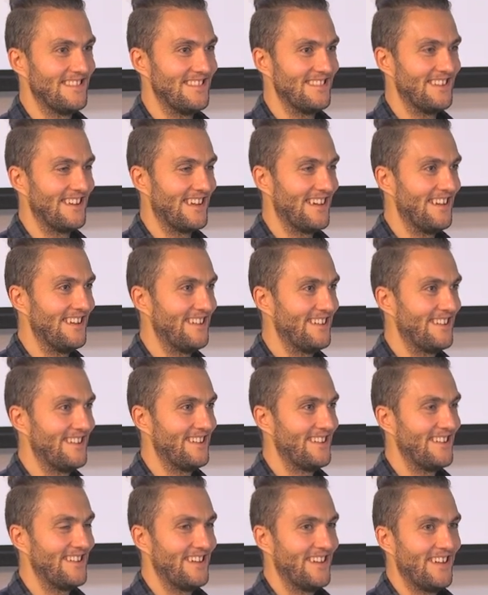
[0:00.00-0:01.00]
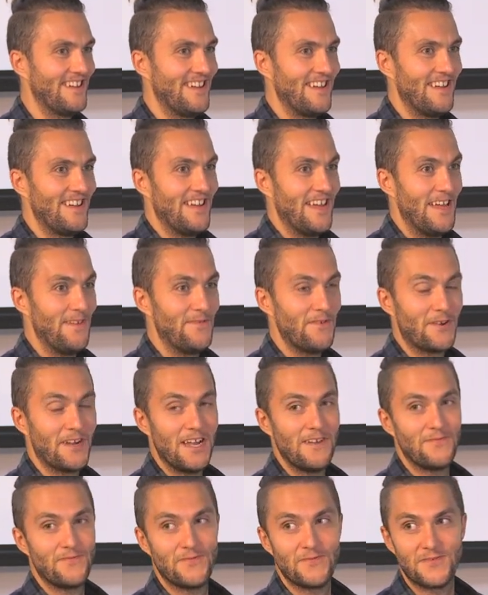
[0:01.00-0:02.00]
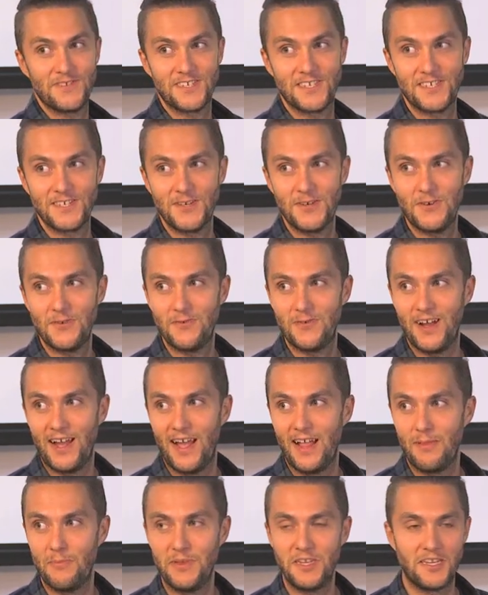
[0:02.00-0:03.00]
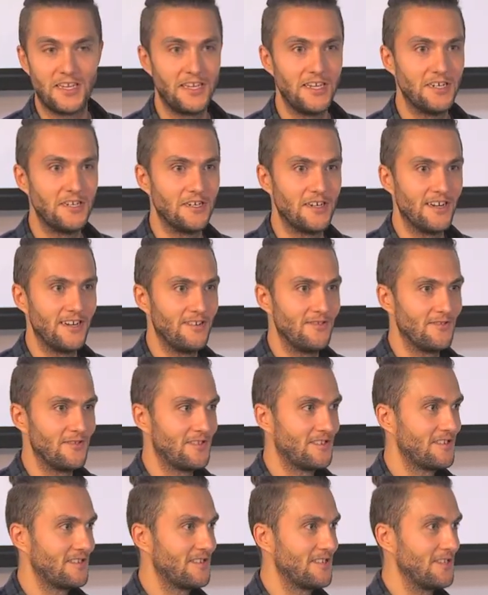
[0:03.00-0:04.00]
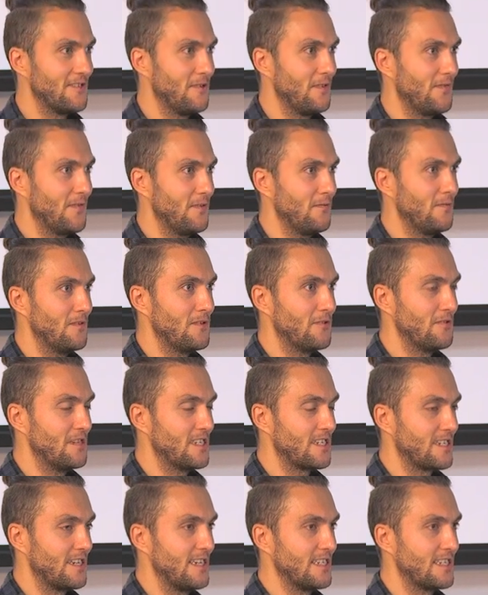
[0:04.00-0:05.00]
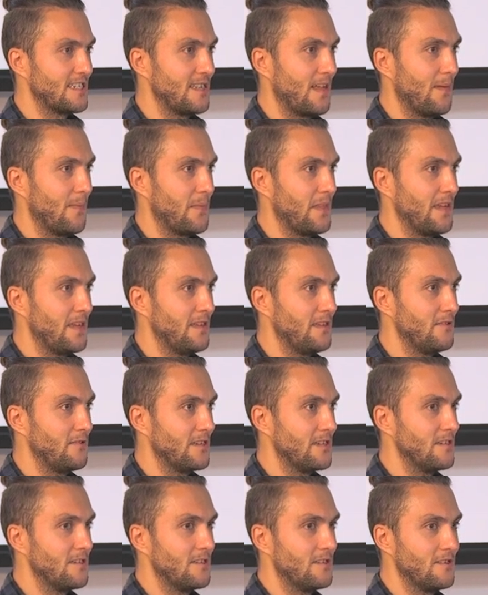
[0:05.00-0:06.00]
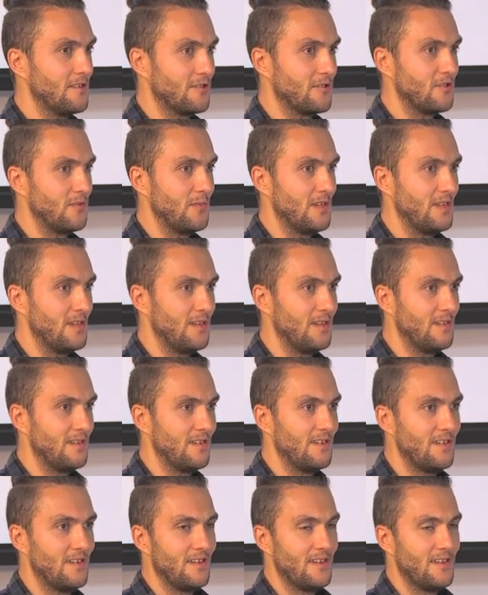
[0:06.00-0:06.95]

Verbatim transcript: Okay. If you have, so I'll be here around. So if you want to discuss something, you can talk to me.